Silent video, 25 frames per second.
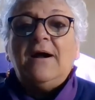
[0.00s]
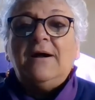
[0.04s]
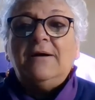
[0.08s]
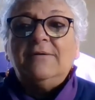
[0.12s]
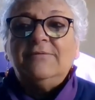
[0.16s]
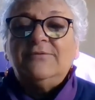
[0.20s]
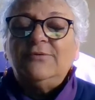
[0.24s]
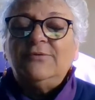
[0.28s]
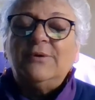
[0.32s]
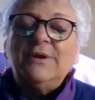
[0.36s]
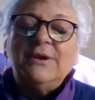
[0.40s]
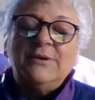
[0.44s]

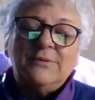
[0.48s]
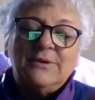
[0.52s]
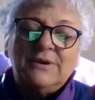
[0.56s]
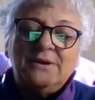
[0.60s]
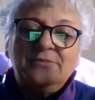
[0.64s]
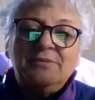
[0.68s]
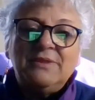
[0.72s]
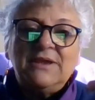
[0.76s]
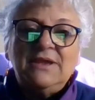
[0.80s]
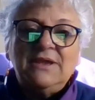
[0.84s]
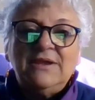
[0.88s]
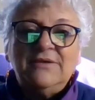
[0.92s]
21,
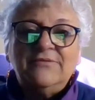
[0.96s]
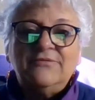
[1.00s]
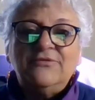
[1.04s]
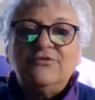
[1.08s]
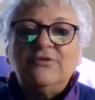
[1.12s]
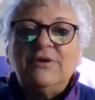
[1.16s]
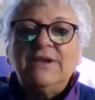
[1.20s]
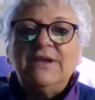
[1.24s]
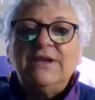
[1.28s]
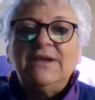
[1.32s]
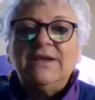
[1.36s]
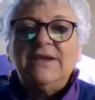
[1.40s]
I'm thinking of
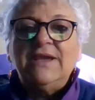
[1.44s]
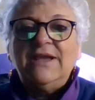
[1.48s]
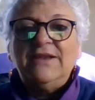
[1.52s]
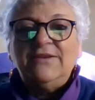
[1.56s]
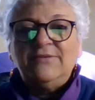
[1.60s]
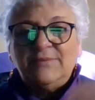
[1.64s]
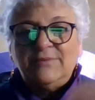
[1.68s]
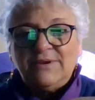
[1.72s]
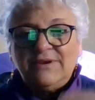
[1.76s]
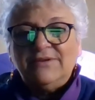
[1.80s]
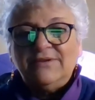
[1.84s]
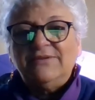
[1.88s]
drinking age,
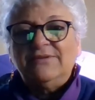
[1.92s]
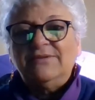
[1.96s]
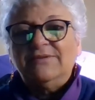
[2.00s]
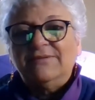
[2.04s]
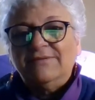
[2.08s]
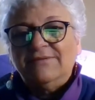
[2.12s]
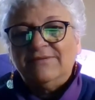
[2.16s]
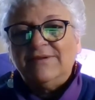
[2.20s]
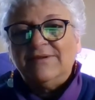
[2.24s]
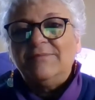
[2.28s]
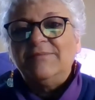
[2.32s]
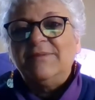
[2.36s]
but
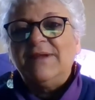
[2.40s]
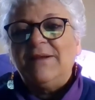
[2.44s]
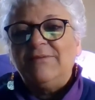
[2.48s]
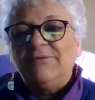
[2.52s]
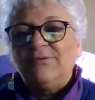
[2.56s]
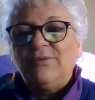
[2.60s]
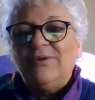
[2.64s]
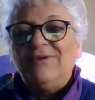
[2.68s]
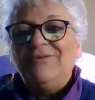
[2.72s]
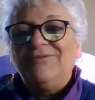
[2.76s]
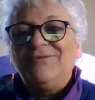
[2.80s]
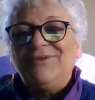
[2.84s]
sometimes
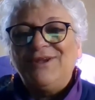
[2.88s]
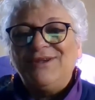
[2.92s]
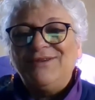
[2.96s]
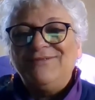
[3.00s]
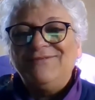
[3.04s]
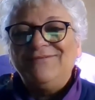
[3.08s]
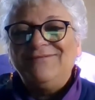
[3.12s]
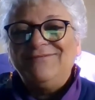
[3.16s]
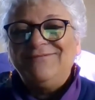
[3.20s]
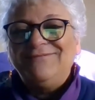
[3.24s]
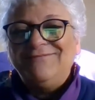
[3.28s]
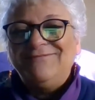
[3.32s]
we've
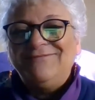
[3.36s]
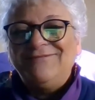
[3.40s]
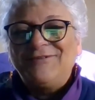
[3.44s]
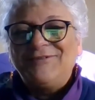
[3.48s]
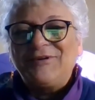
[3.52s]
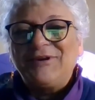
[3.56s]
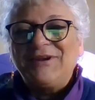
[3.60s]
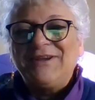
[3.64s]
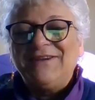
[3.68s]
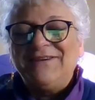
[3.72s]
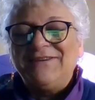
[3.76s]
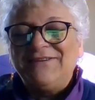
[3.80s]
done
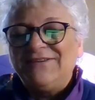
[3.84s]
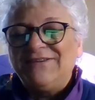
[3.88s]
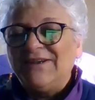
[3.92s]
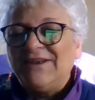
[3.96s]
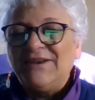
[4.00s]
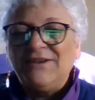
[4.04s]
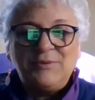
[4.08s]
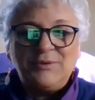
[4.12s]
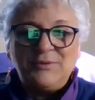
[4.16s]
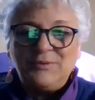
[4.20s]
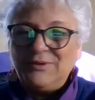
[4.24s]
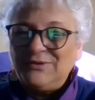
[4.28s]
drinking
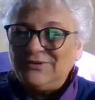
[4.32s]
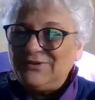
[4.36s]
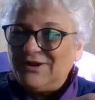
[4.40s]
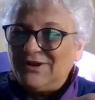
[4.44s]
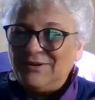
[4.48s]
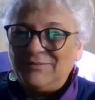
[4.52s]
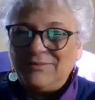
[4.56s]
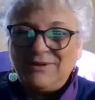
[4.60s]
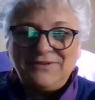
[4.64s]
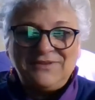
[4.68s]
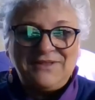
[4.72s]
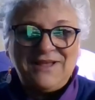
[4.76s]
studies, but we'll
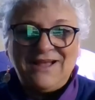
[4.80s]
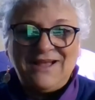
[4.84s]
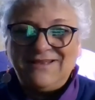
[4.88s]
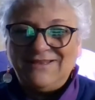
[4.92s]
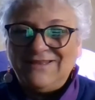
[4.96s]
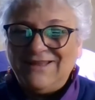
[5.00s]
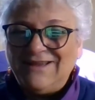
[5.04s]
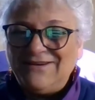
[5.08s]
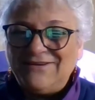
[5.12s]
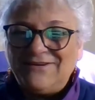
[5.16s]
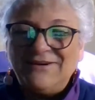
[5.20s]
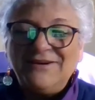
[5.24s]
talk about that
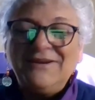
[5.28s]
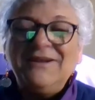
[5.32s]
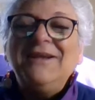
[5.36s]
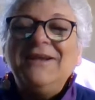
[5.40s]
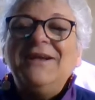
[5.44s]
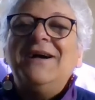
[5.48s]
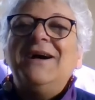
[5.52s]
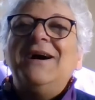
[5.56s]
later.